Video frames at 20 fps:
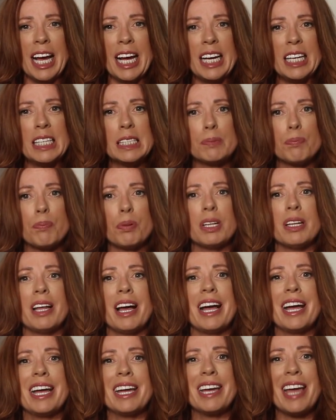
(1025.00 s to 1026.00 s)
is
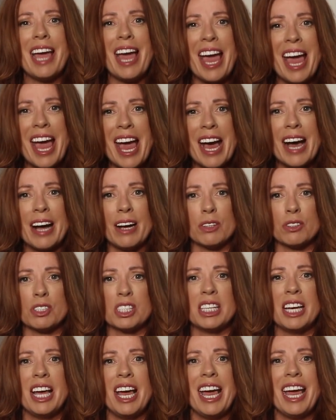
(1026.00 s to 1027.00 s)
playing out